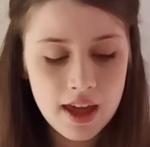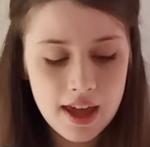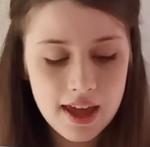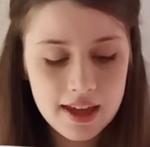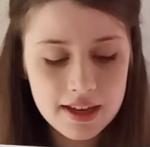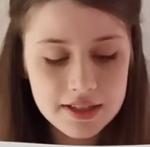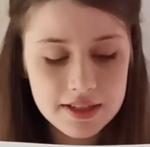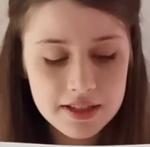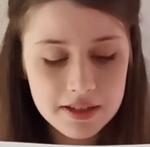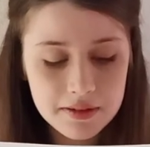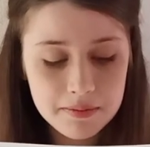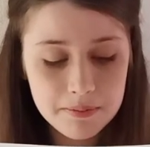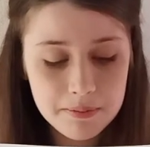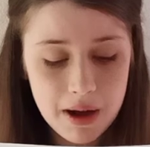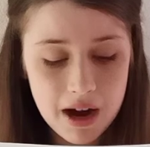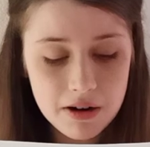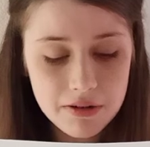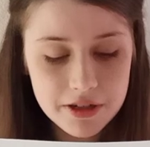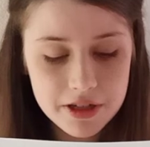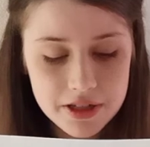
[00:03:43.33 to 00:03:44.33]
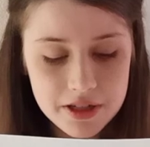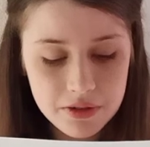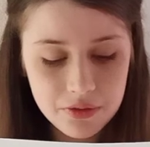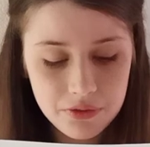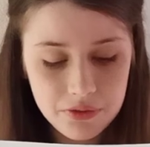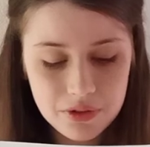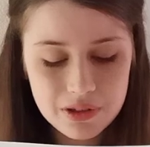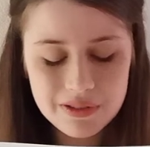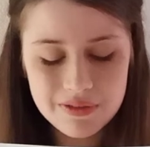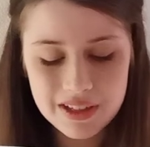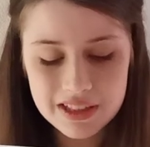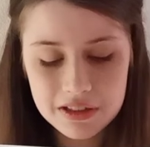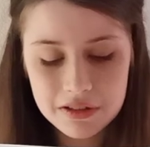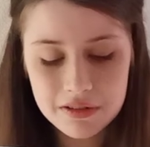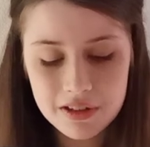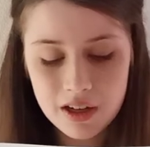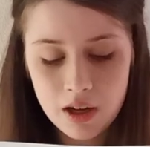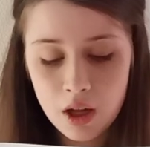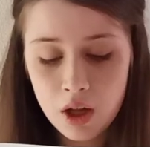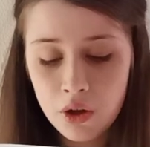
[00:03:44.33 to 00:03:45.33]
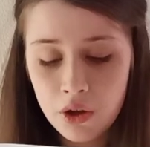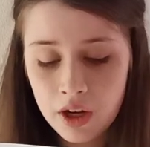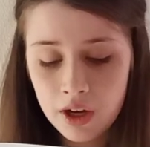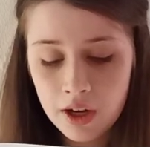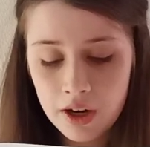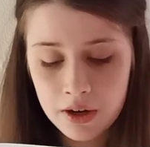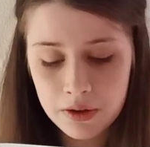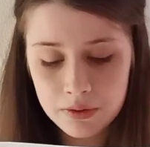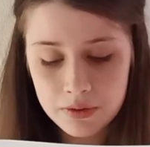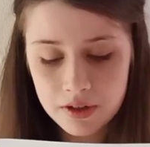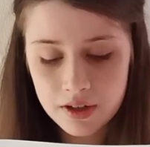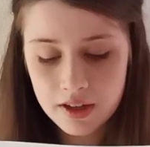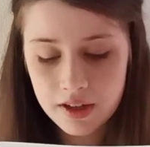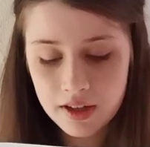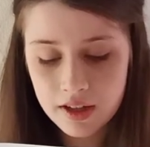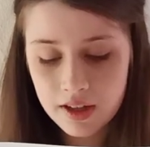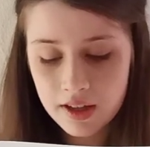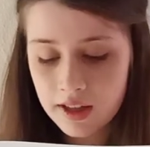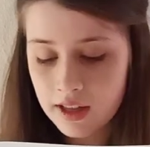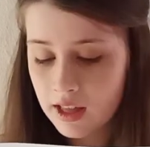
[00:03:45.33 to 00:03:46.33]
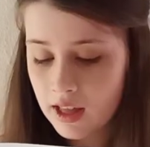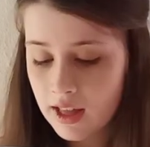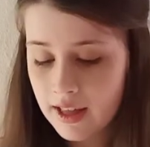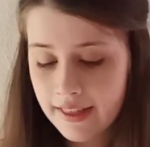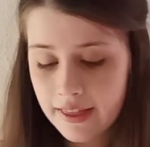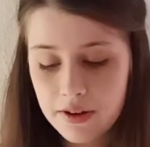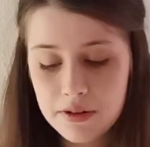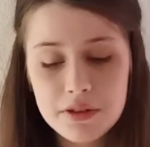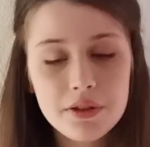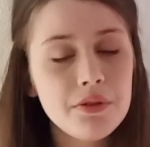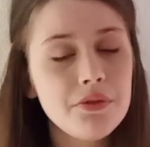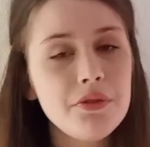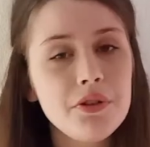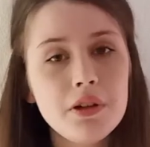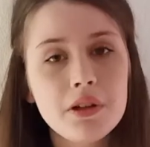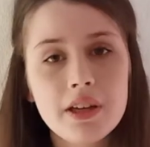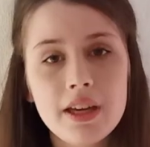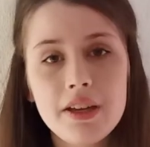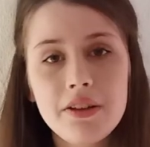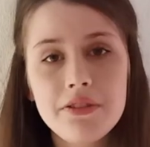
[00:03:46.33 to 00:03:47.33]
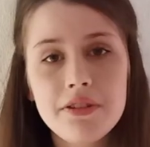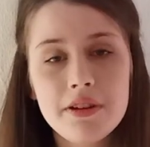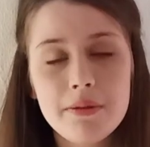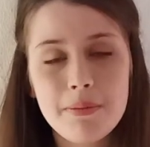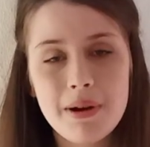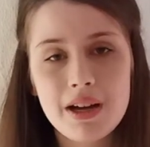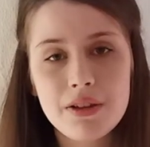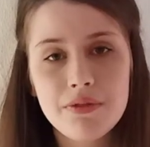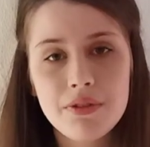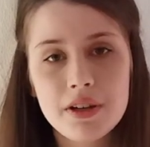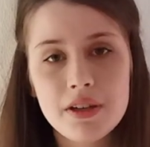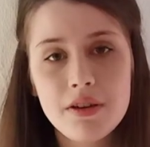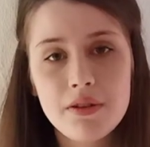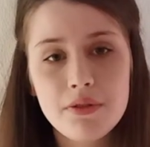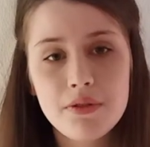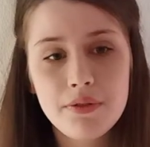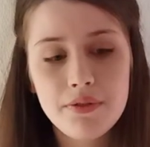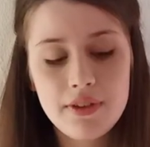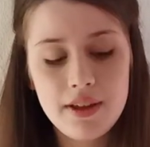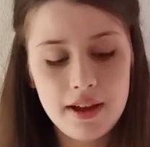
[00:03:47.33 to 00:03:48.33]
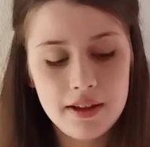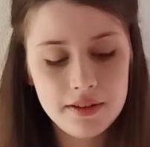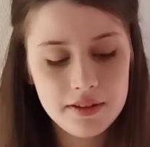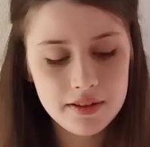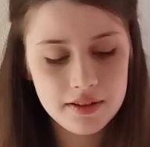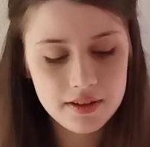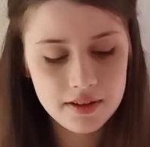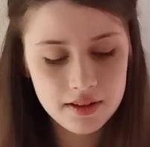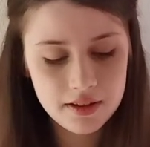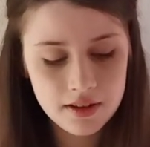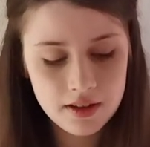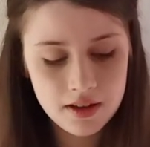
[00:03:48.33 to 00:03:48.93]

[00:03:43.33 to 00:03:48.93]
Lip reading: Is the power still thin when you are all alone? Don't you feel guilty about what you've done?